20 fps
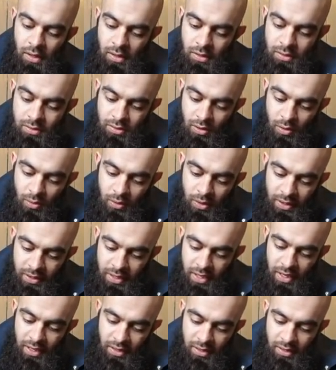so
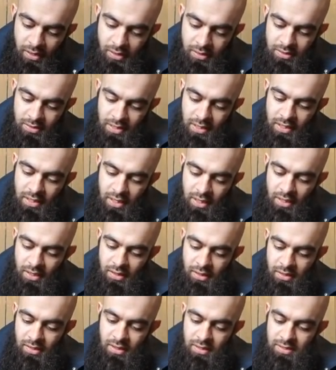again, seeking
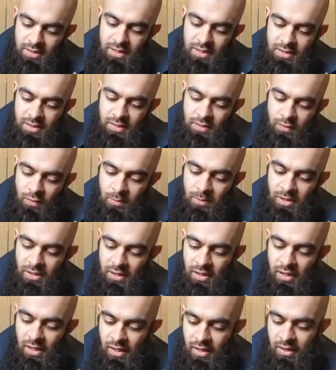the assistance from
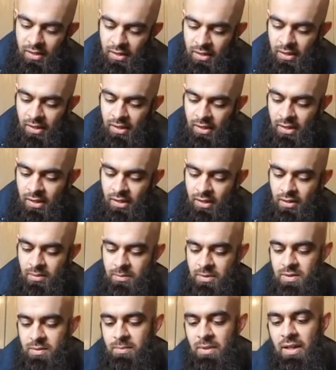Allah.
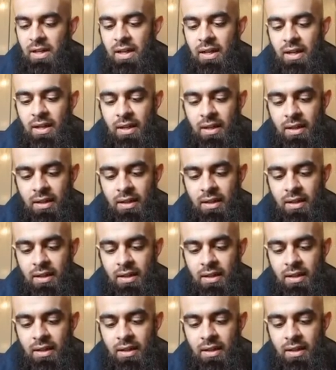Bismillah.